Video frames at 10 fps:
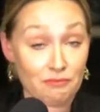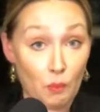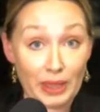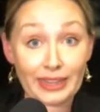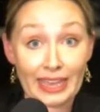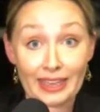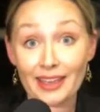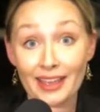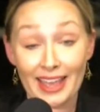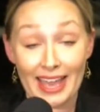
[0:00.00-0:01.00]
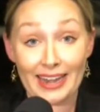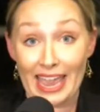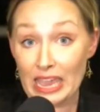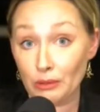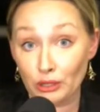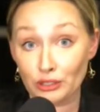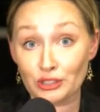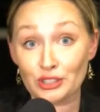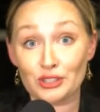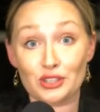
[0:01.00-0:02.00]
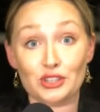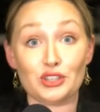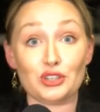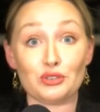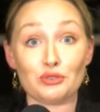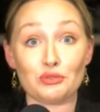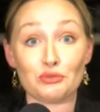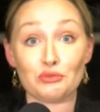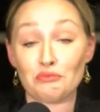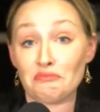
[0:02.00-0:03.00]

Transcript: willing and able to